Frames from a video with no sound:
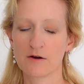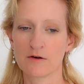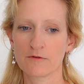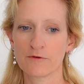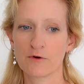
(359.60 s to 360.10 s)

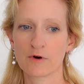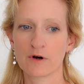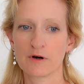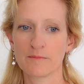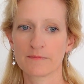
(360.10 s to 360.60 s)

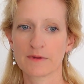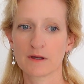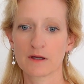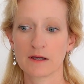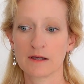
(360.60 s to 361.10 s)
for
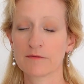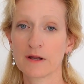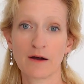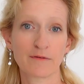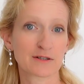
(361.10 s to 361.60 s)
even
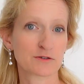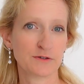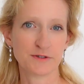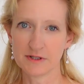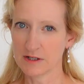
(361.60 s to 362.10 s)
having to
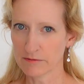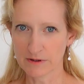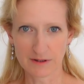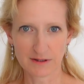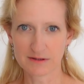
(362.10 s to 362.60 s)
deal
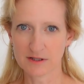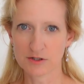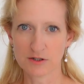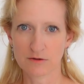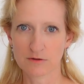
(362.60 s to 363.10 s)
with these
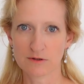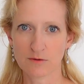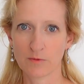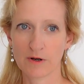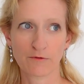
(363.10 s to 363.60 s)
issues
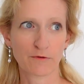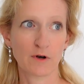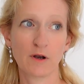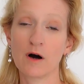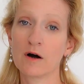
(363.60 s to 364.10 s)
when for
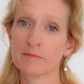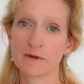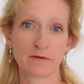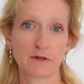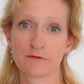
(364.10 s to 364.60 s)
a long
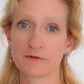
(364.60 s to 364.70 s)
period of